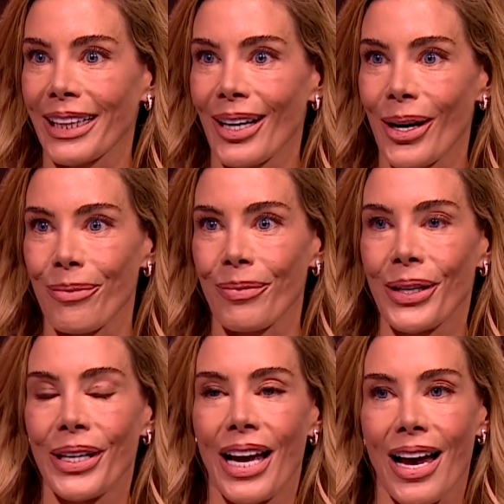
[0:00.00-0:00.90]
come,
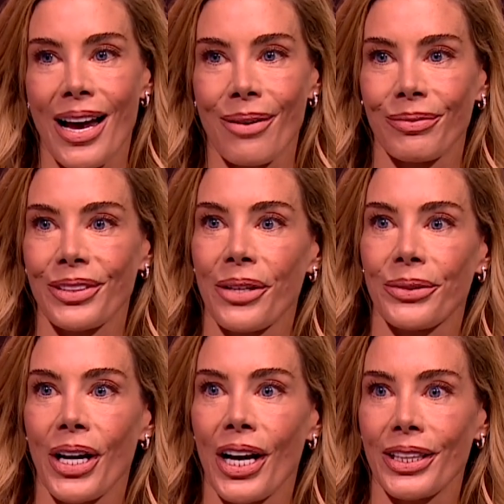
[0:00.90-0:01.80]

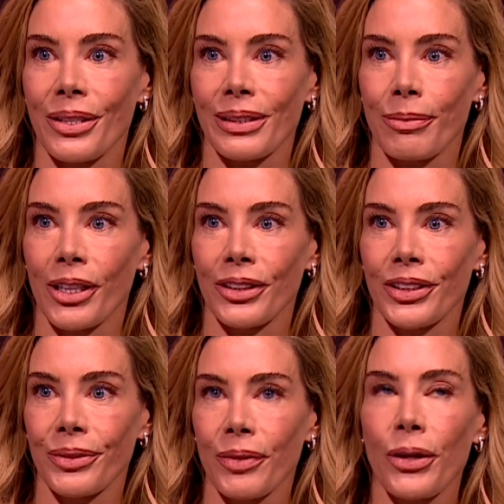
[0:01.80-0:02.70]
don't hurt you as much.